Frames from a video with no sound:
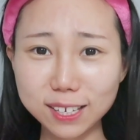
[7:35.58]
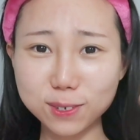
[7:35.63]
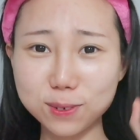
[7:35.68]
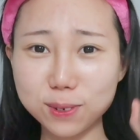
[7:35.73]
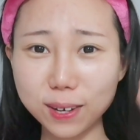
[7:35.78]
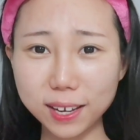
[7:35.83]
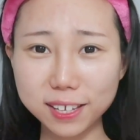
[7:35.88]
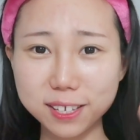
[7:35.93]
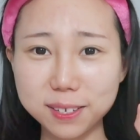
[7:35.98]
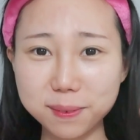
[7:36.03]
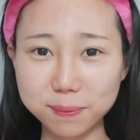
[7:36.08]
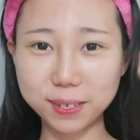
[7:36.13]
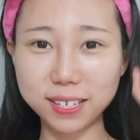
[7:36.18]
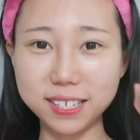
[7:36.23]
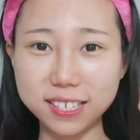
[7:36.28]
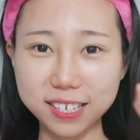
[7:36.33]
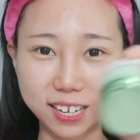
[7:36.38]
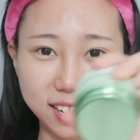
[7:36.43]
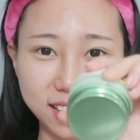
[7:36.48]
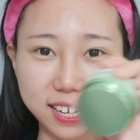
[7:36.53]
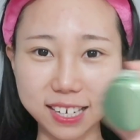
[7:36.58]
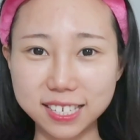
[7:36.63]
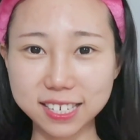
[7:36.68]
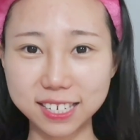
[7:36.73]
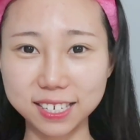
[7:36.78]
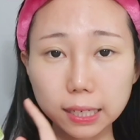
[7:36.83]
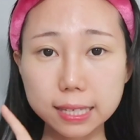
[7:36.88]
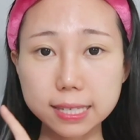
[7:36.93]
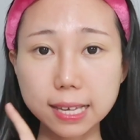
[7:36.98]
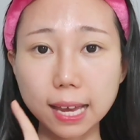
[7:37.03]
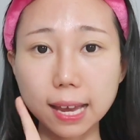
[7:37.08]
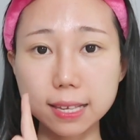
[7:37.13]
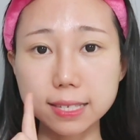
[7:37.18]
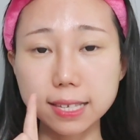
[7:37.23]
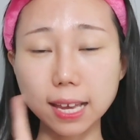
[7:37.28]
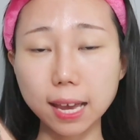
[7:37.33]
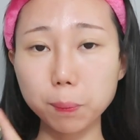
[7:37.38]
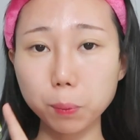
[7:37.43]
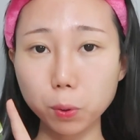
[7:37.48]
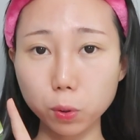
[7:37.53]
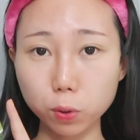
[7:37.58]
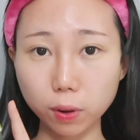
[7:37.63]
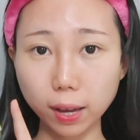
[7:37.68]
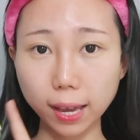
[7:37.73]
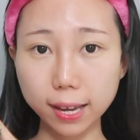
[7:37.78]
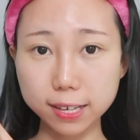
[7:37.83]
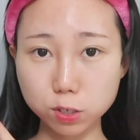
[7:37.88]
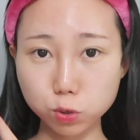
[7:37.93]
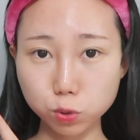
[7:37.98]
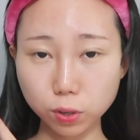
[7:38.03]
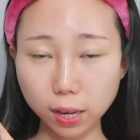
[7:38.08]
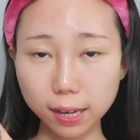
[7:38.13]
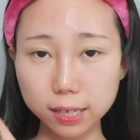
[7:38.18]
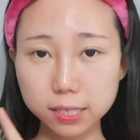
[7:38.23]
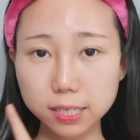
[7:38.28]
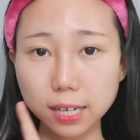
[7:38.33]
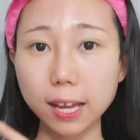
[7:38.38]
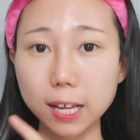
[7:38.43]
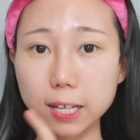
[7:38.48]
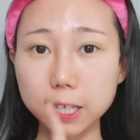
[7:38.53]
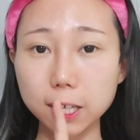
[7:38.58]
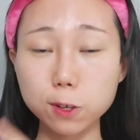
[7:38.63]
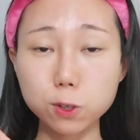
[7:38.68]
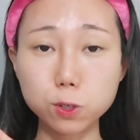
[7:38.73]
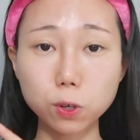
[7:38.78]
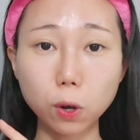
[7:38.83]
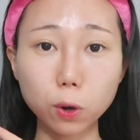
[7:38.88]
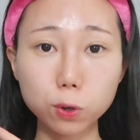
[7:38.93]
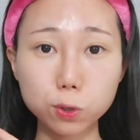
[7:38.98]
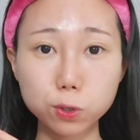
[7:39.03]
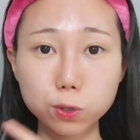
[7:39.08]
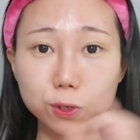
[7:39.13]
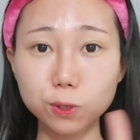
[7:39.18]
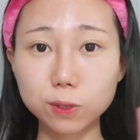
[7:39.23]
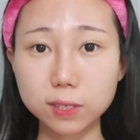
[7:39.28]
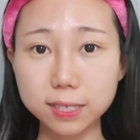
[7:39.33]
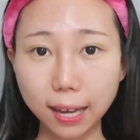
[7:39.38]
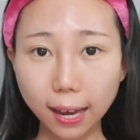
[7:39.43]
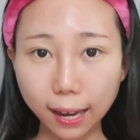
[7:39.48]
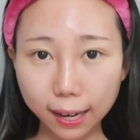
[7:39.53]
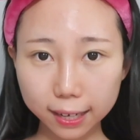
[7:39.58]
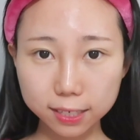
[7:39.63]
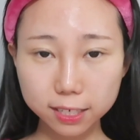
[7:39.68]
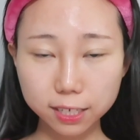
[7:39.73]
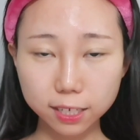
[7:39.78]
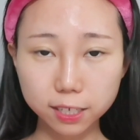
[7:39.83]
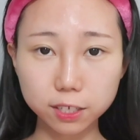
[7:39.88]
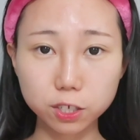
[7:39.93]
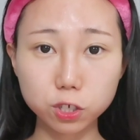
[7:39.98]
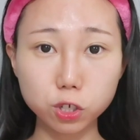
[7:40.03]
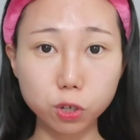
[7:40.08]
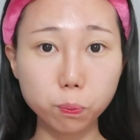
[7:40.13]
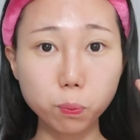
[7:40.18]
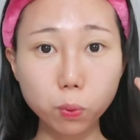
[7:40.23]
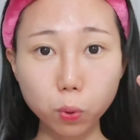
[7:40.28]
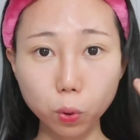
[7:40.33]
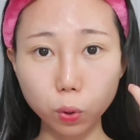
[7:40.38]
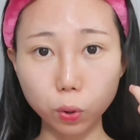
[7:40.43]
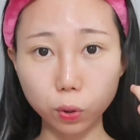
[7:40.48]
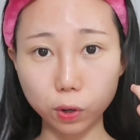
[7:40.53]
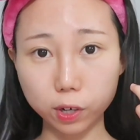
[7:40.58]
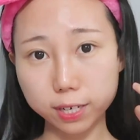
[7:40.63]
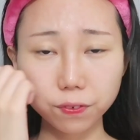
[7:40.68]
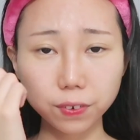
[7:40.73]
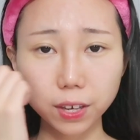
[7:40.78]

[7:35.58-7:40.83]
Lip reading: recommend it. It has apple extract and it's also tighten your pores.